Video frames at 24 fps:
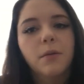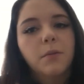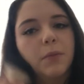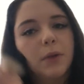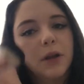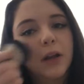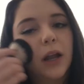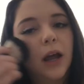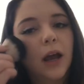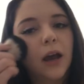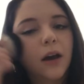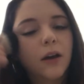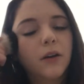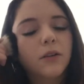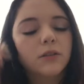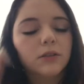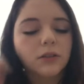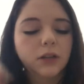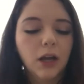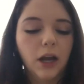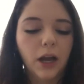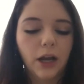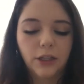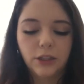But now
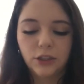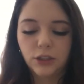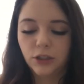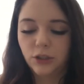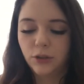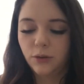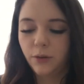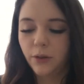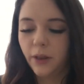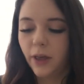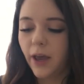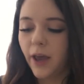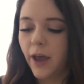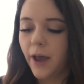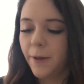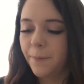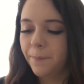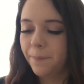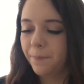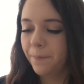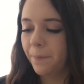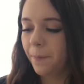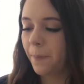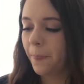I just do that,
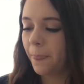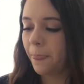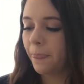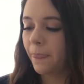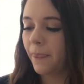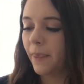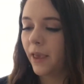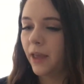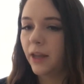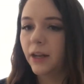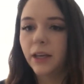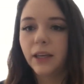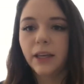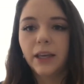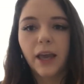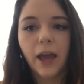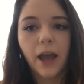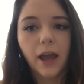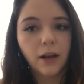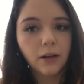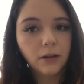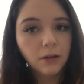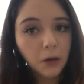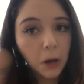and
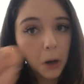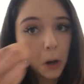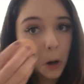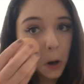again,